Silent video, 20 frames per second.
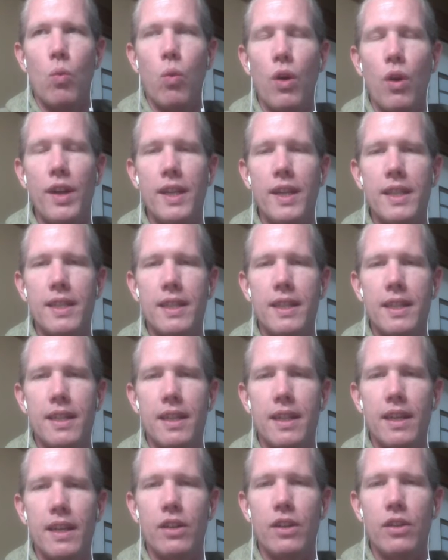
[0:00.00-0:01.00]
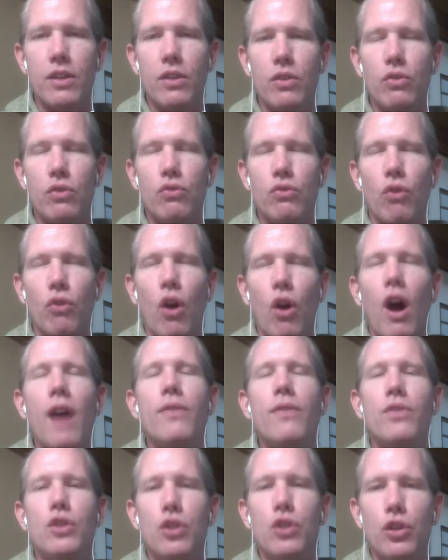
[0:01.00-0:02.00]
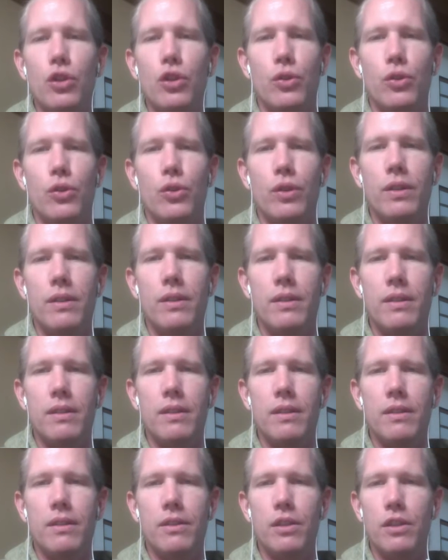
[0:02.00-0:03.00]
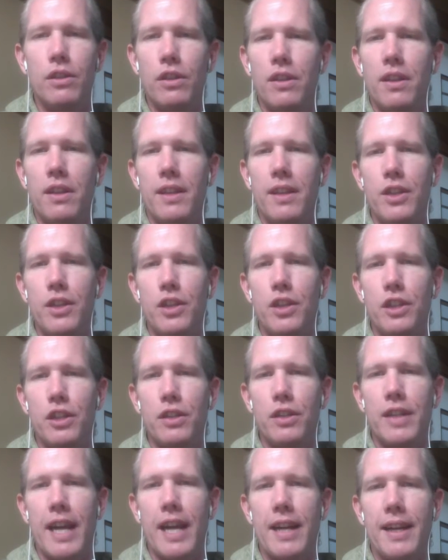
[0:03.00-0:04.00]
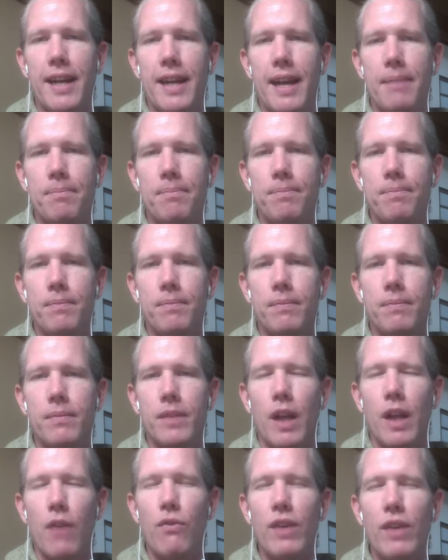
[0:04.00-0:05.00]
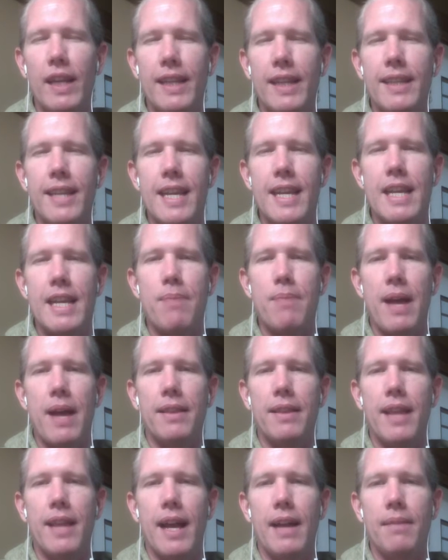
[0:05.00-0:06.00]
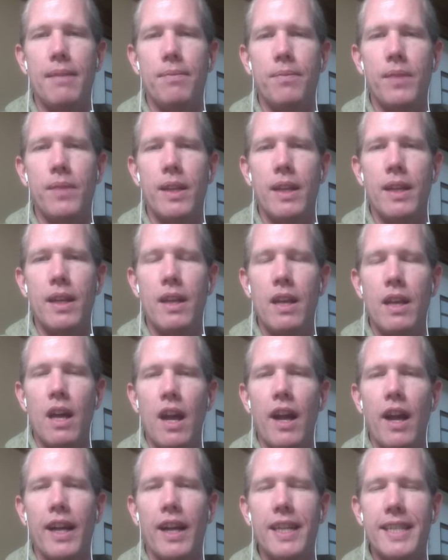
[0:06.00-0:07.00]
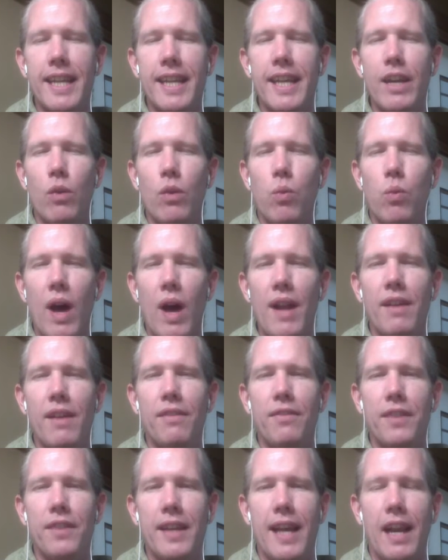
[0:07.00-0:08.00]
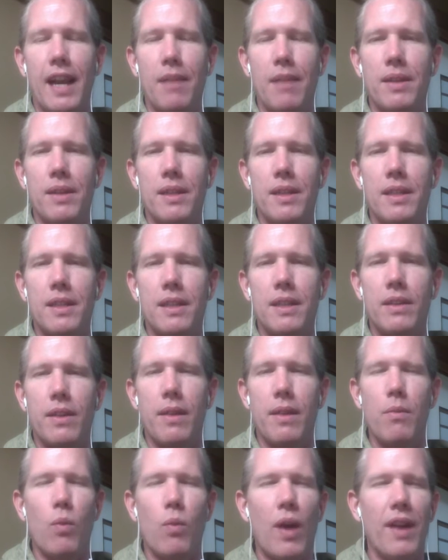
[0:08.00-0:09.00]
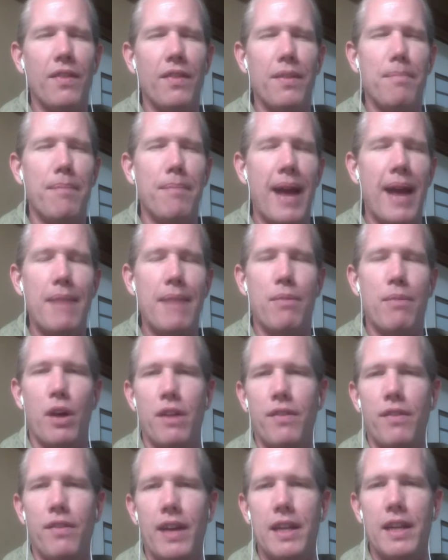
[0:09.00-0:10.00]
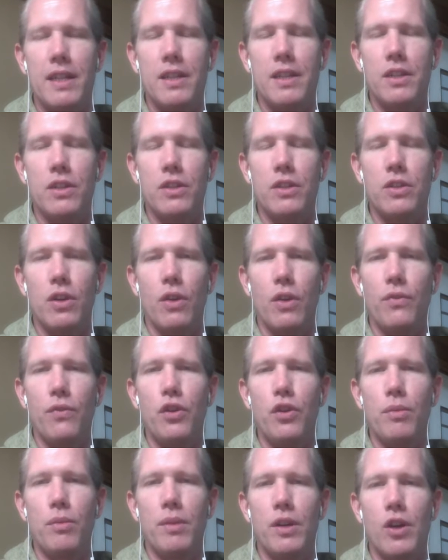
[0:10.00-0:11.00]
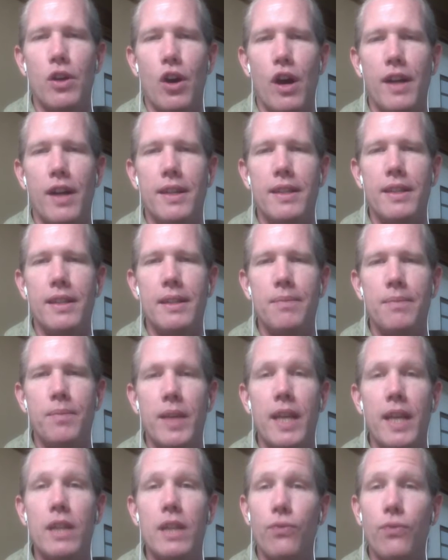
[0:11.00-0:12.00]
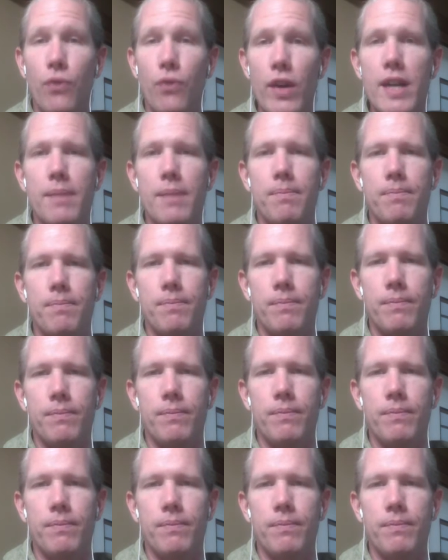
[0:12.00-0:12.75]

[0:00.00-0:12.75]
What is it that drives you to do the things you do day to day? Really think about that. And I can tell you one of the elements and one of the main motivations of humankind is freedom.